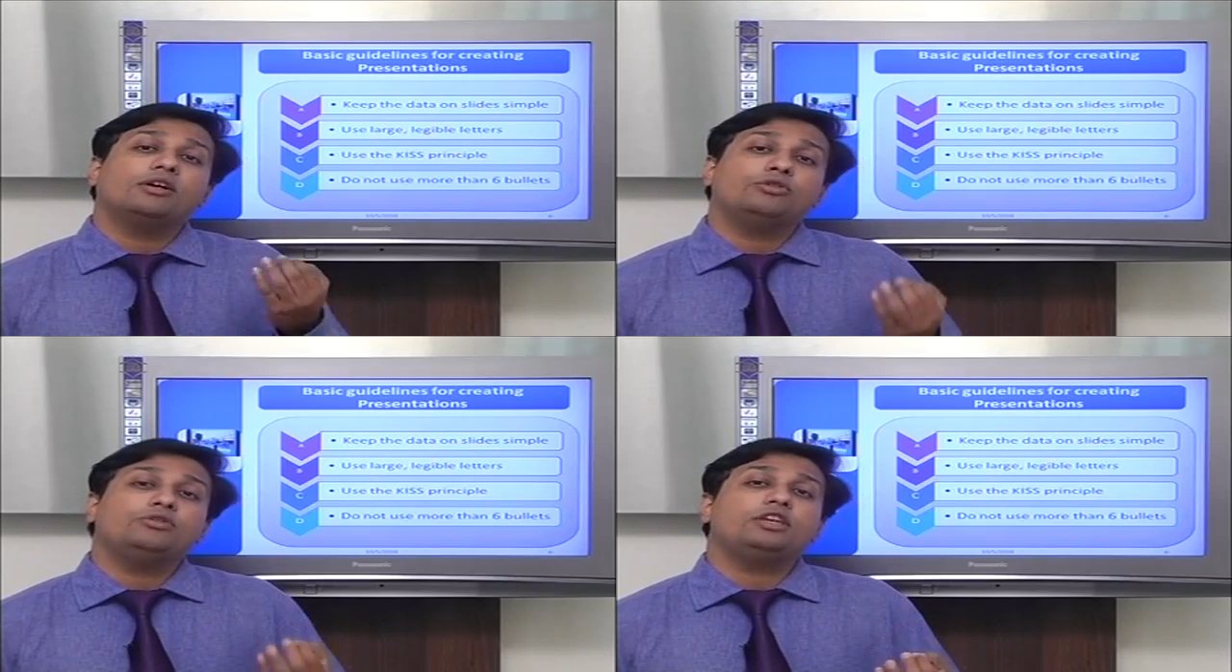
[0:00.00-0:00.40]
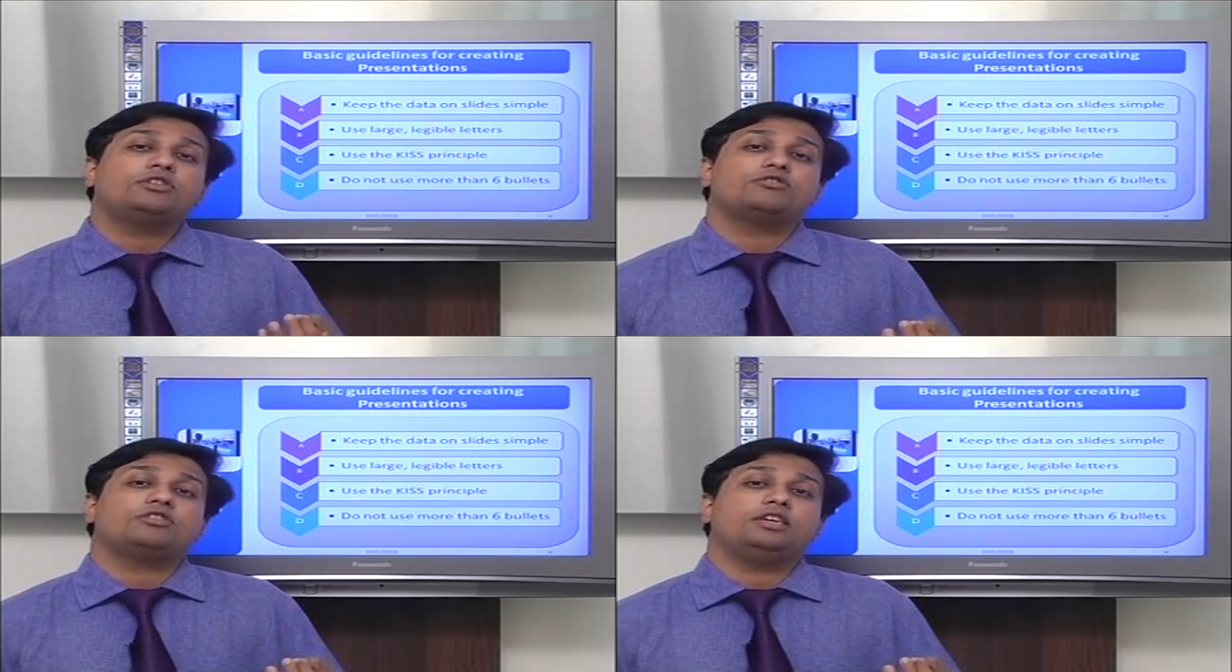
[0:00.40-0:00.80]
you
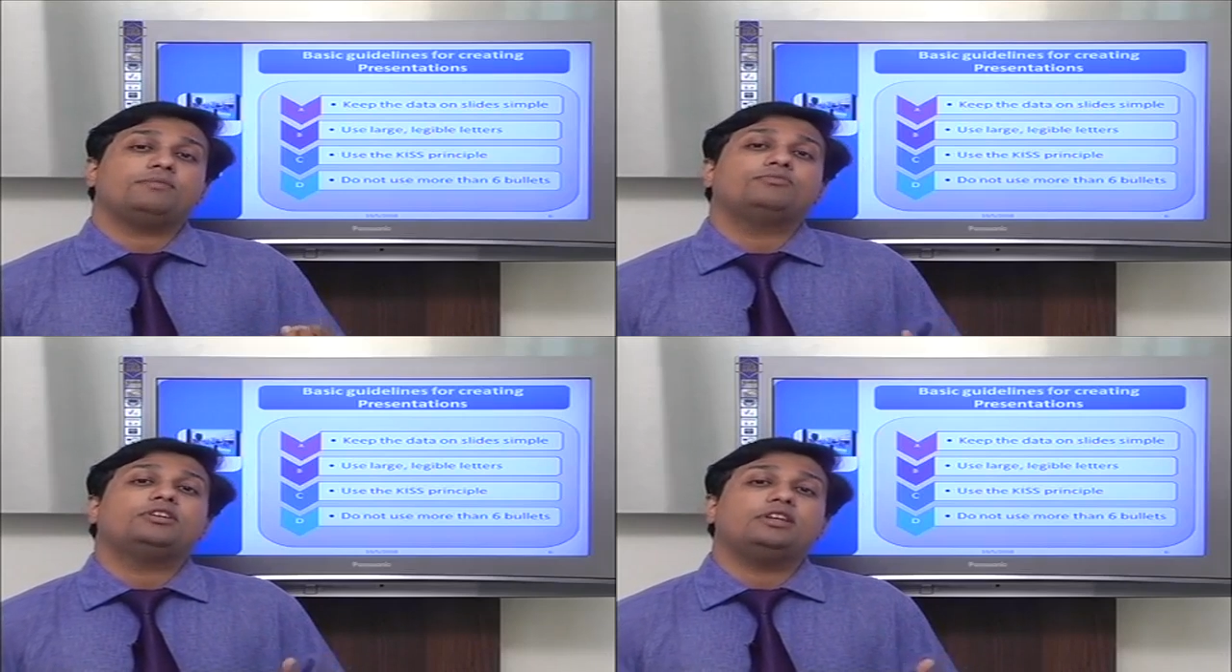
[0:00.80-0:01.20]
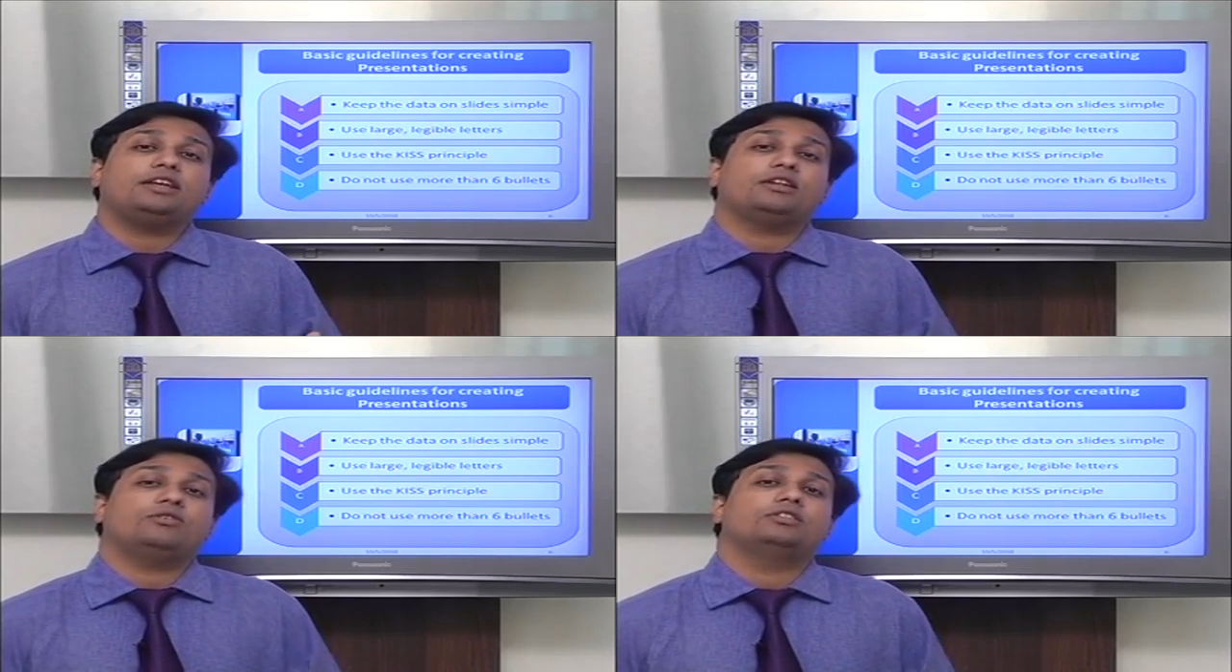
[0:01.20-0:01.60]
need to keep the
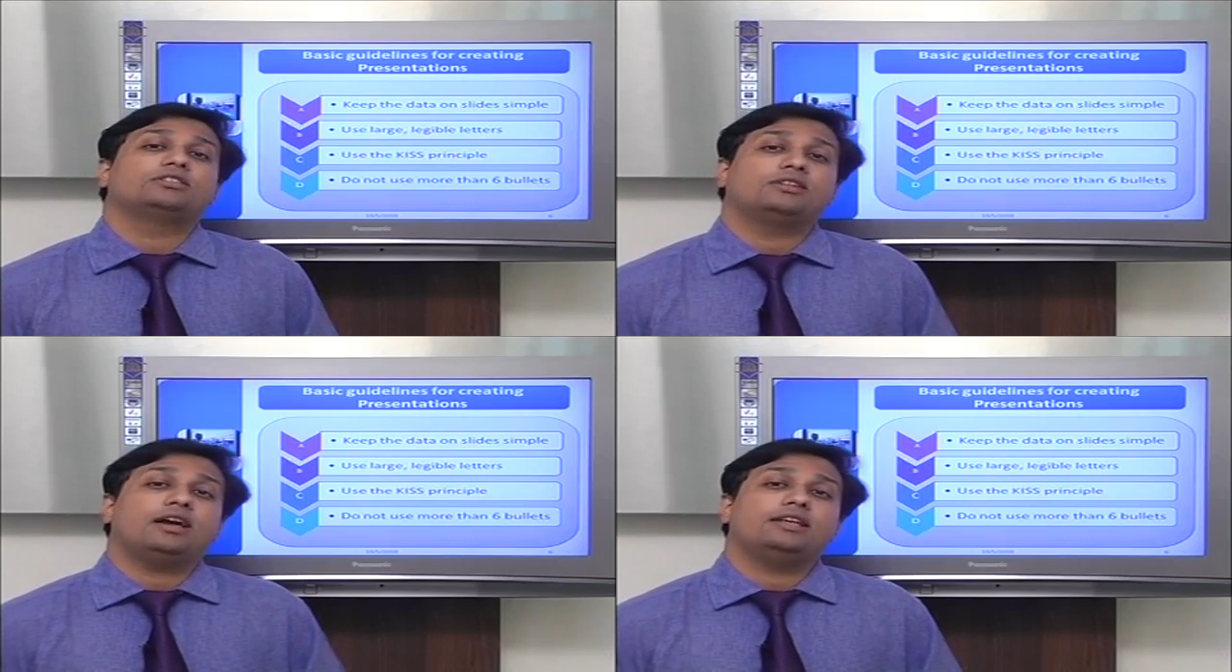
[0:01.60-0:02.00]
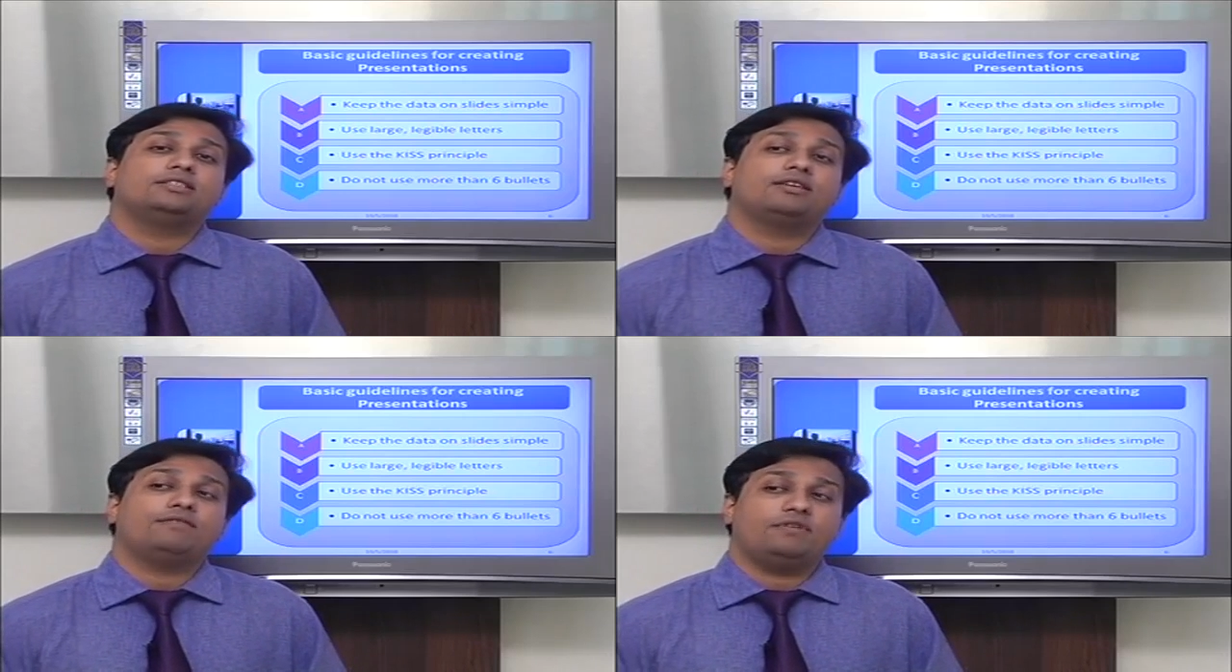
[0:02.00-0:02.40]
data on the
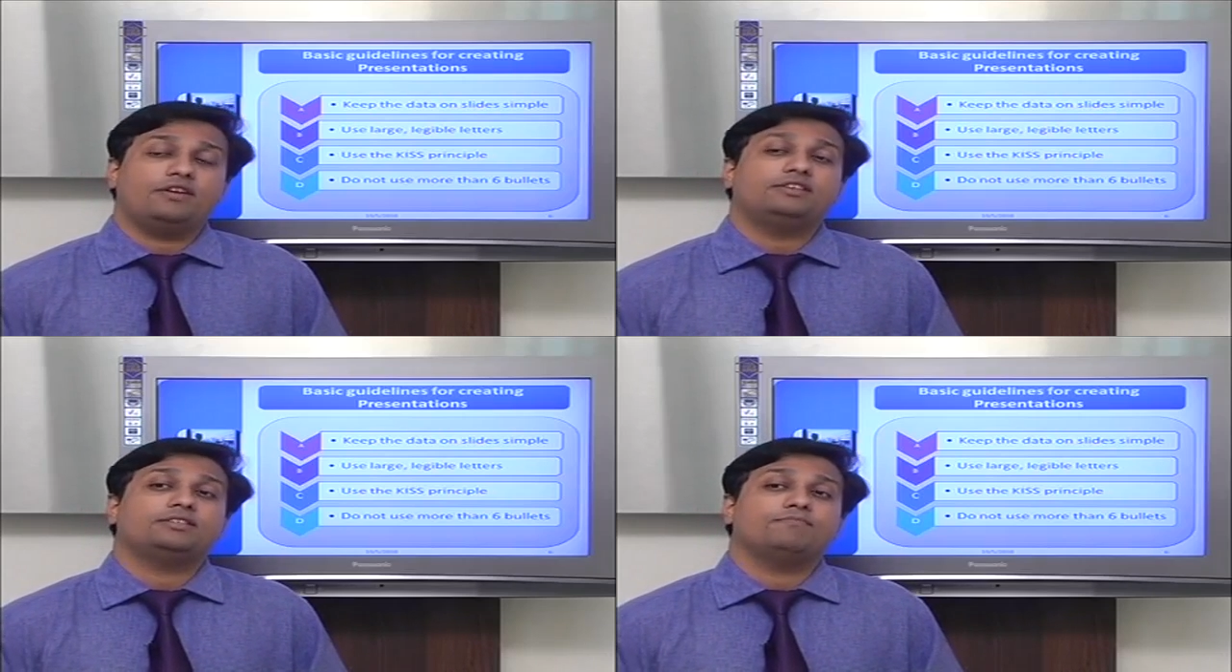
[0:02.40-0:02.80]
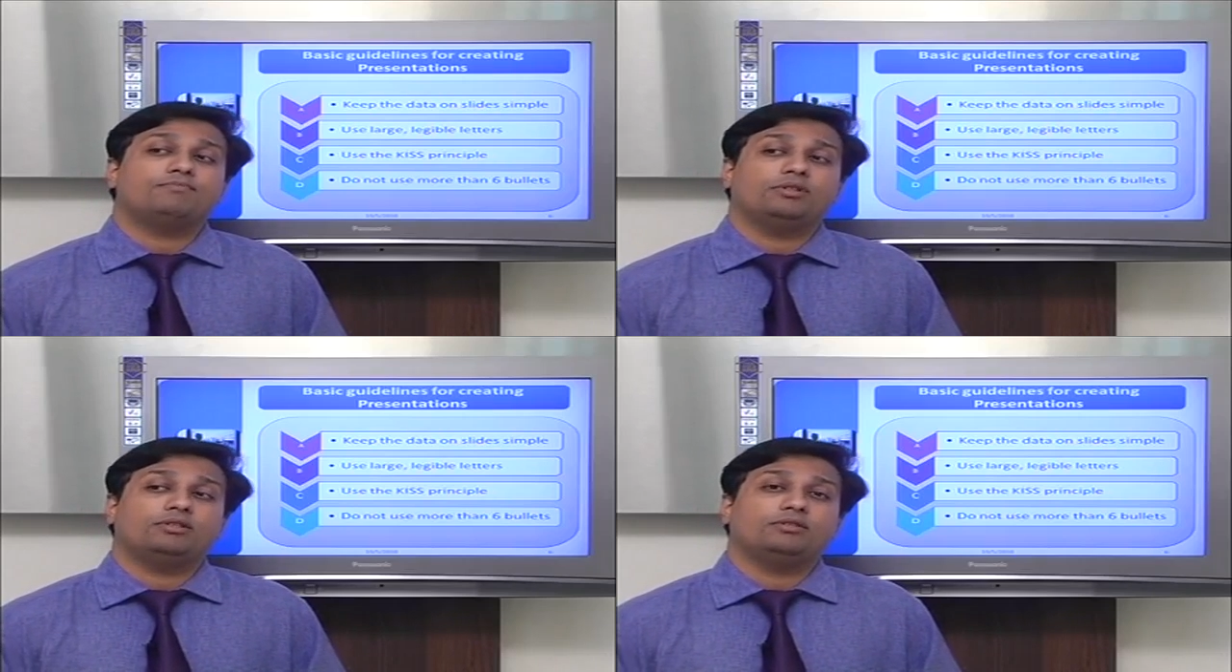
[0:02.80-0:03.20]
slides very
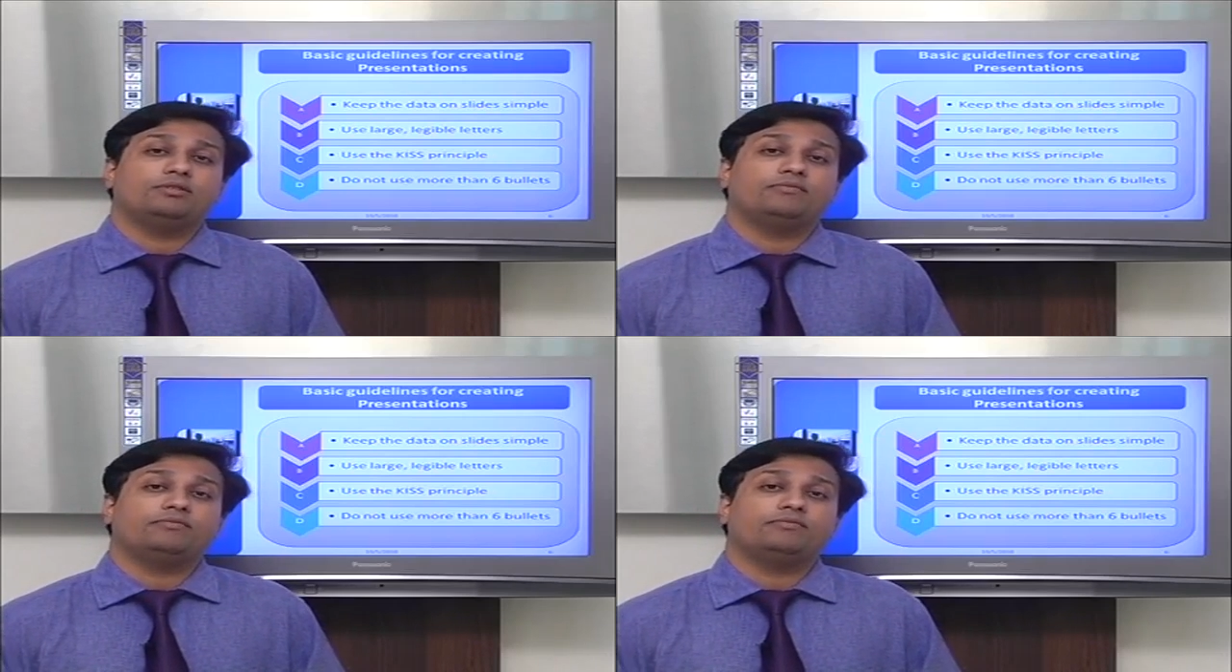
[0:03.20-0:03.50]
simple.